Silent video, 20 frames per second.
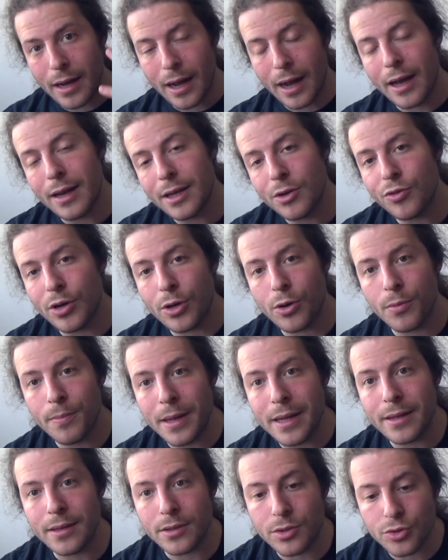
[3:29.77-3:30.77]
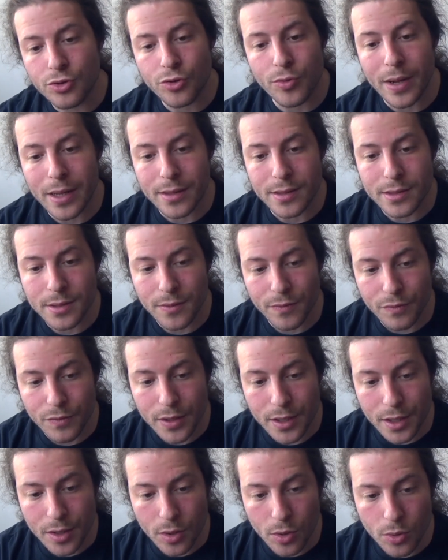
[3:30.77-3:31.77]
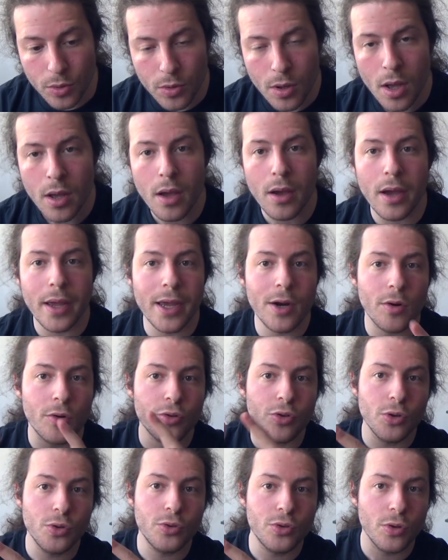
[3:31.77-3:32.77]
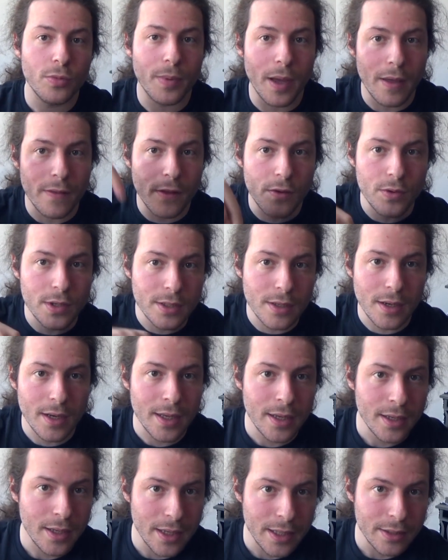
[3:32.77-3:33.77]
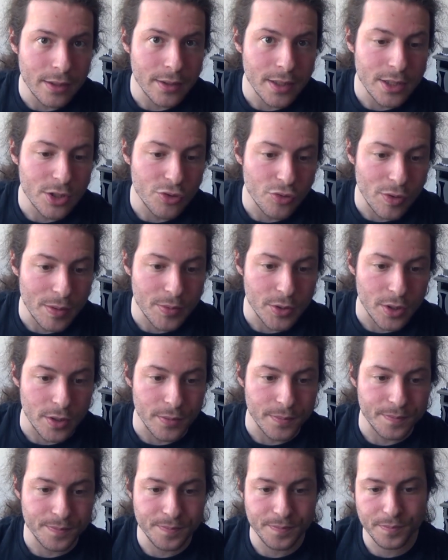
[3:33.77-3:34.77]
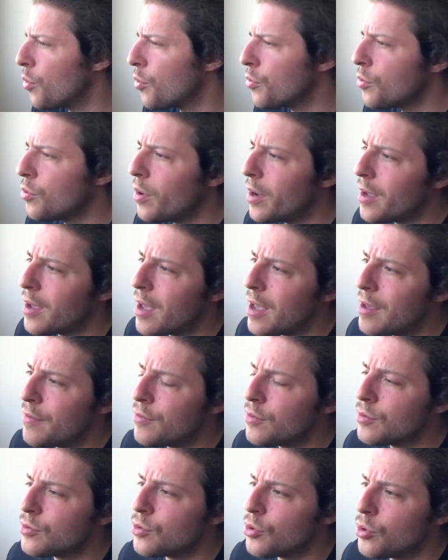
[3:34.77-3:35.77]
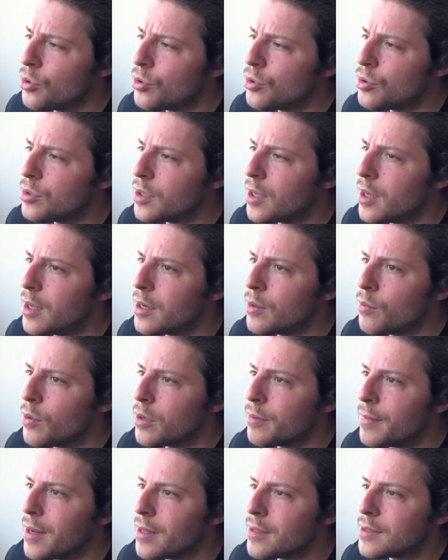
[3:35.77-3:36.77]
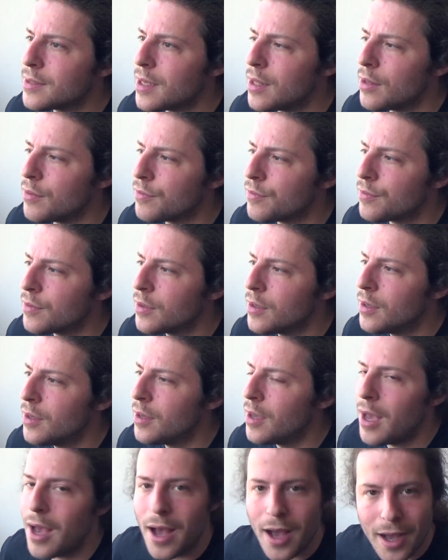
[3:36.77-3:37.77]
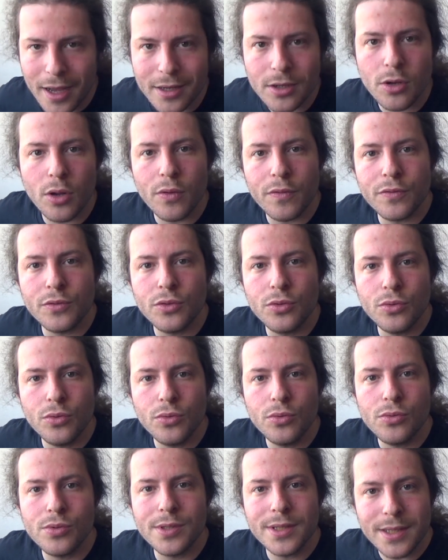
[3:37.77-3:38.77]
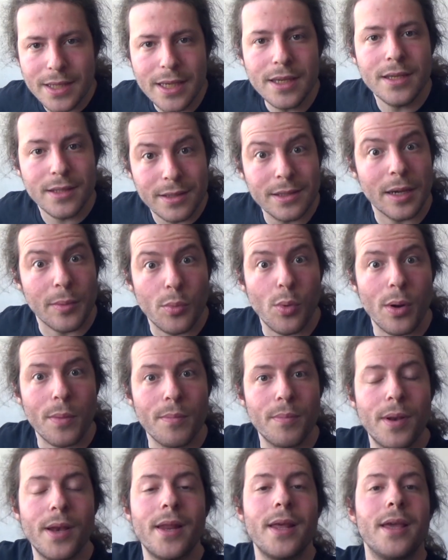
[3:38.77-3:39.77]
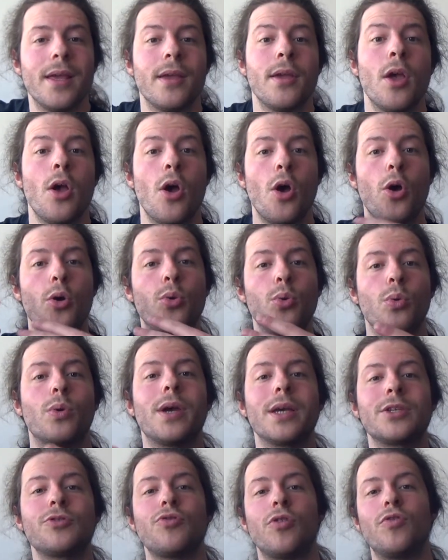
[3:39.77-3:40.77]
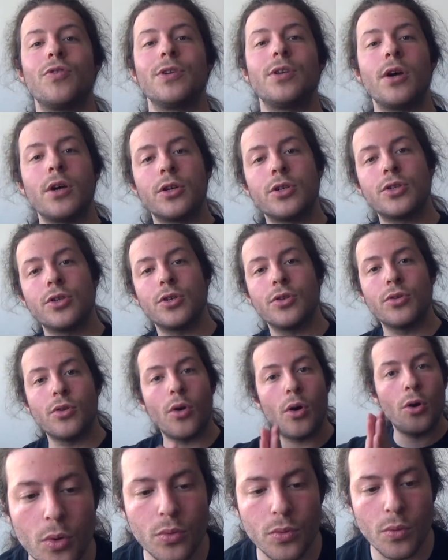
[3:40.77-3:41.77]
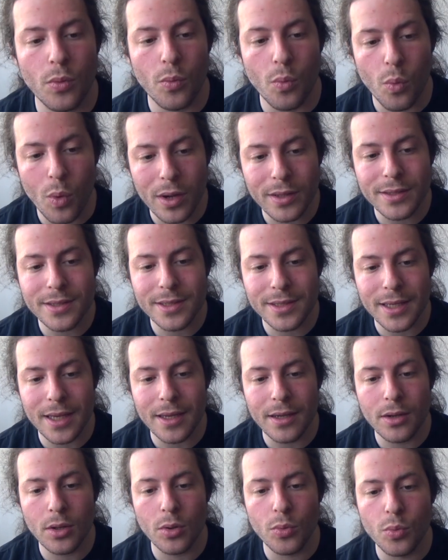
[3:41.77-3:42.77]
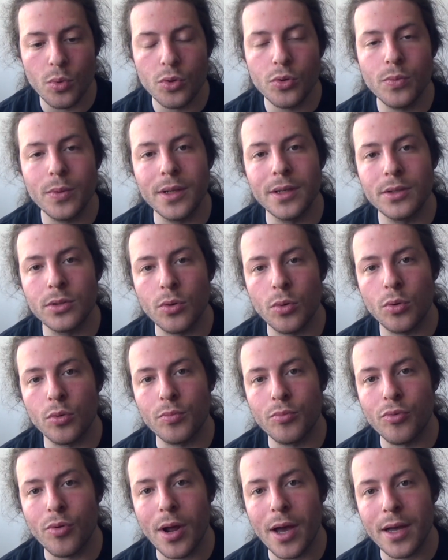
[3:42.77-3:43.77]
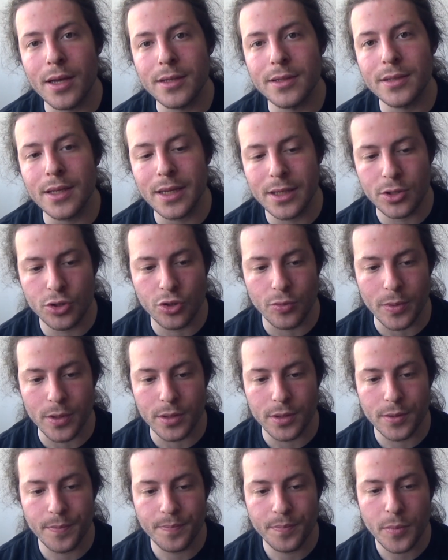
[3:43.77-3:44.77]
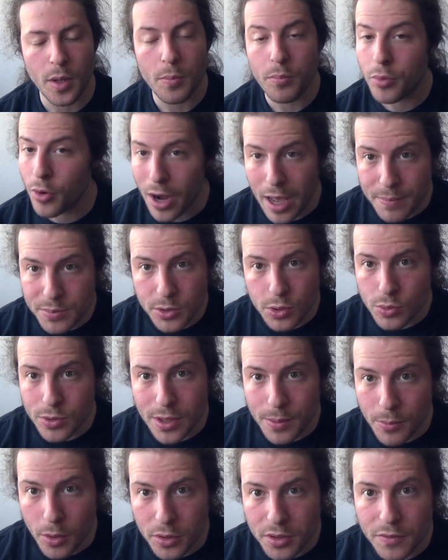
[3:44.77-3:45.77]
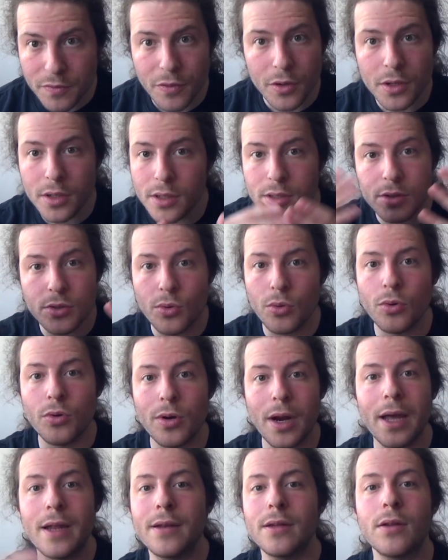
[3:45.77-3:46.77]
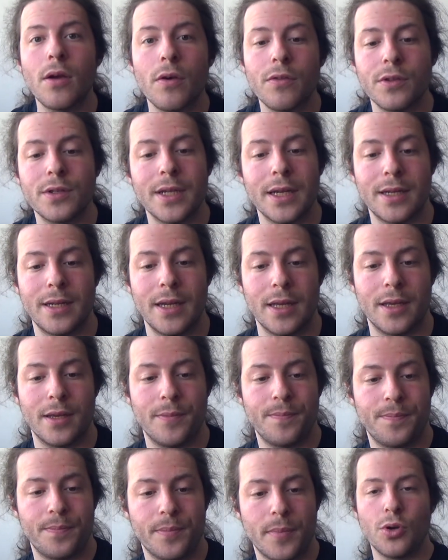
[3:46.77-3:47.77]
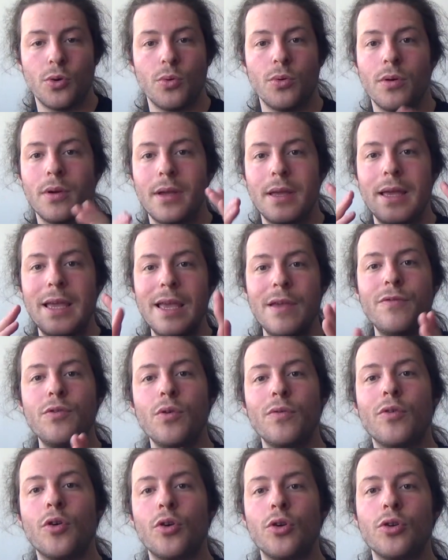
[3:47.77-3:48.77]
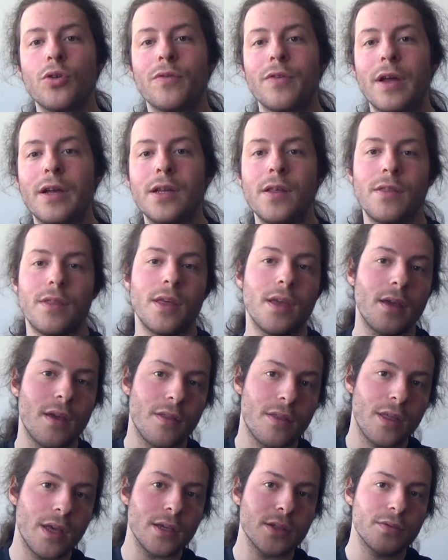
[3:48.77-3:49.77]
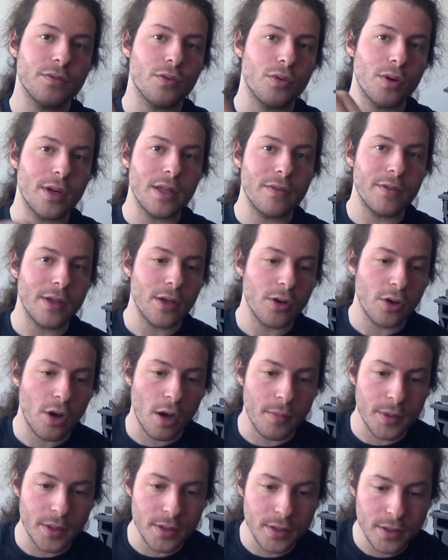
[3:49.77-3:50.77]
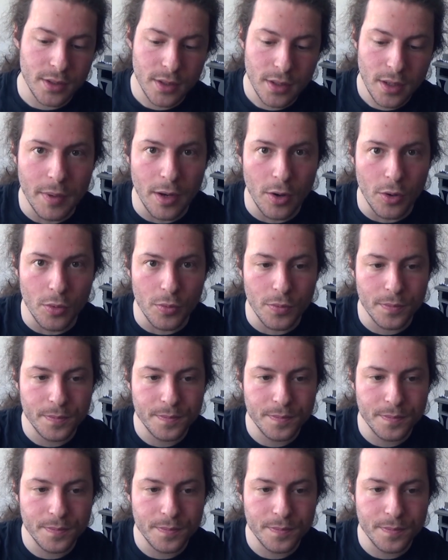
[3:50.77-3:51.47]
I highly recommend Trent's video here on YouTube, and there is a link in the description. Although I haven't heard anyone myself, I'd love to see someone play an orchestral reduction on one single woodwind or brass instrument, perhaps using multiphonics or any other technique. So if you've heard of anything, thanks for leaving a comment below.